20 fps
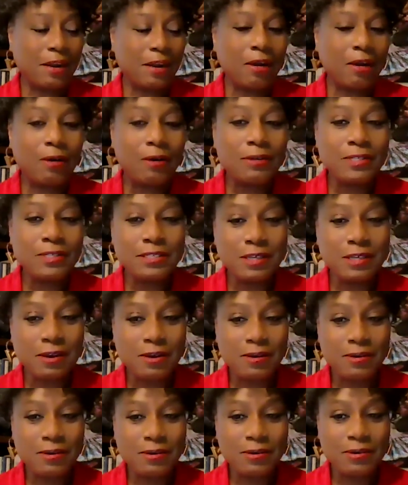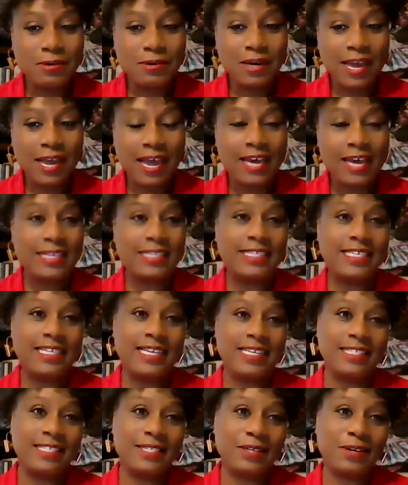But I also had a
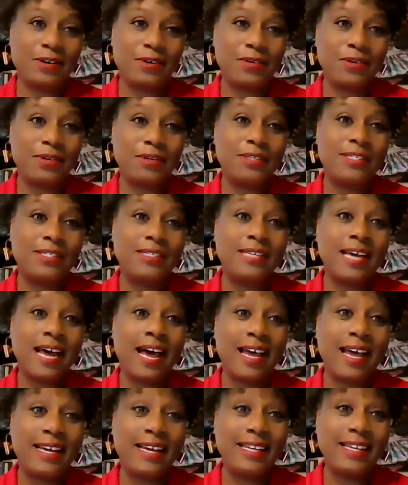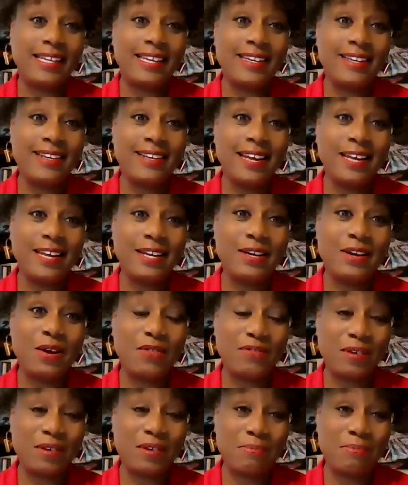chance to go to Thailand
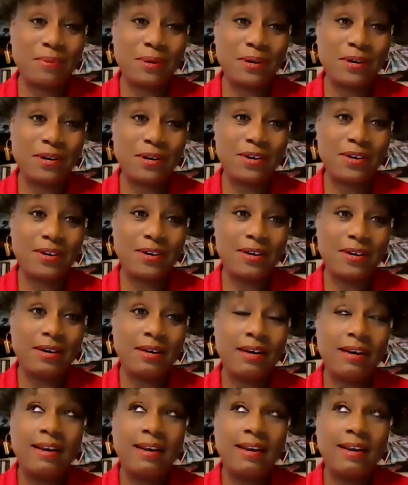in November.